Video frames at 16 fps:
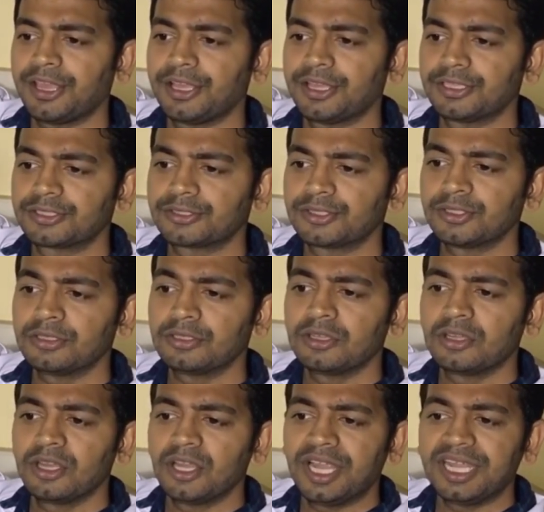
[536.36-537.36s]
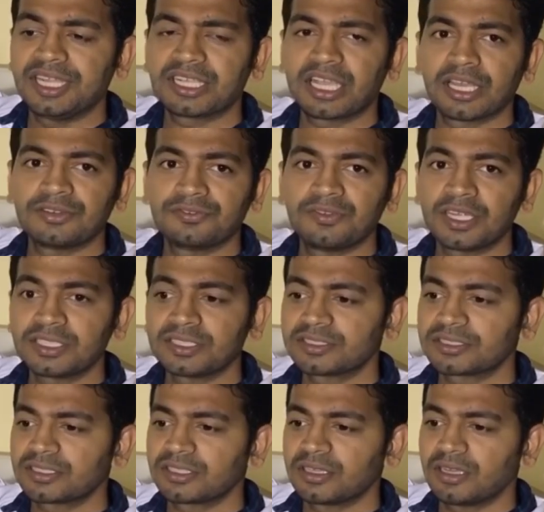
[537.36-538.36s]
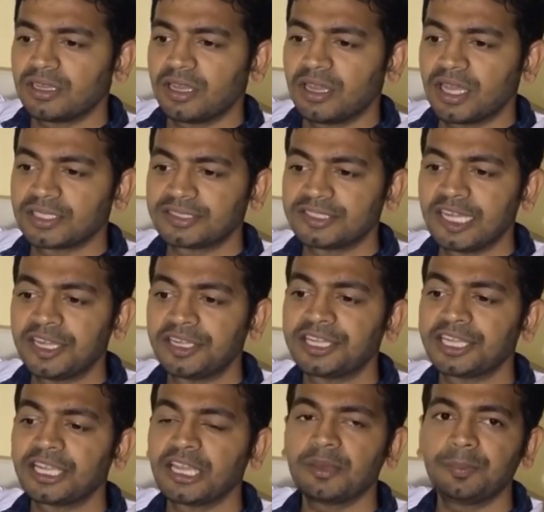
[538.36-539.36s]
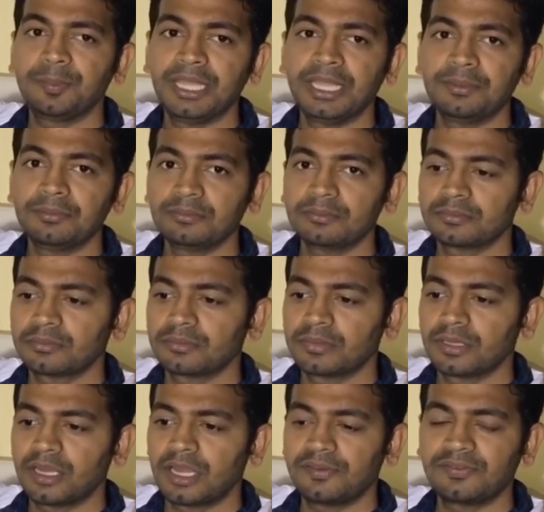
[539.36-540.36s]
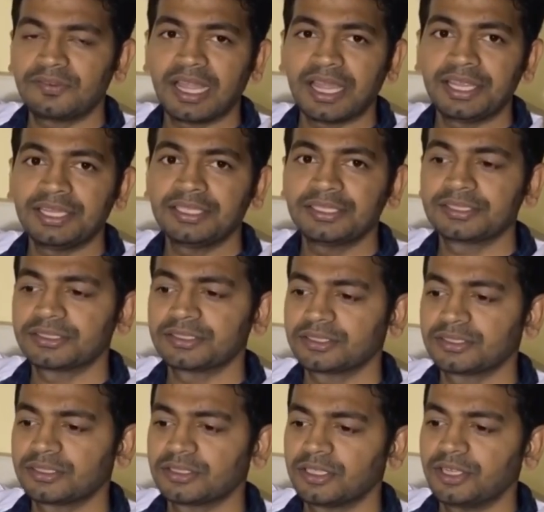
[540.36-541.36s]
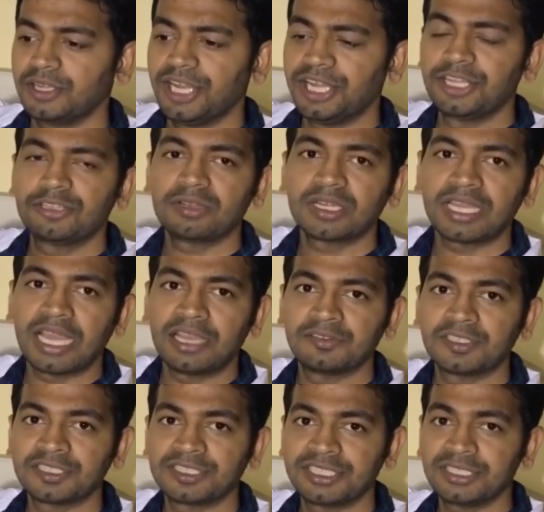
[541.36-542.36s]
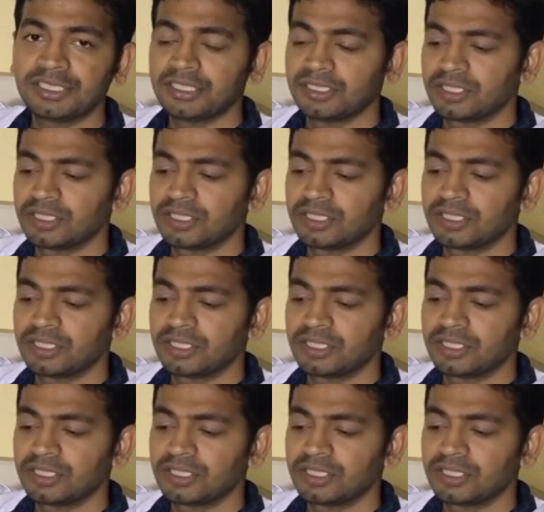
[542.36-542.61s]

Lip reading: So it converts a cylindrical beam of light into a diverging